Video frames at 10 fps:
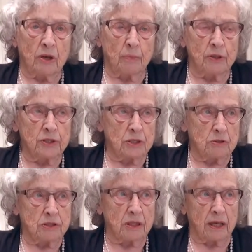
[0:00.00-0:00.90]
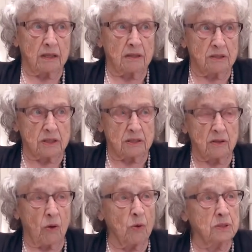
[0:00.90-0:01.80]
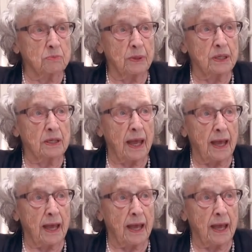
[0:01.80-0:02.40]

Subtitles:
a personal thing, because there's always been an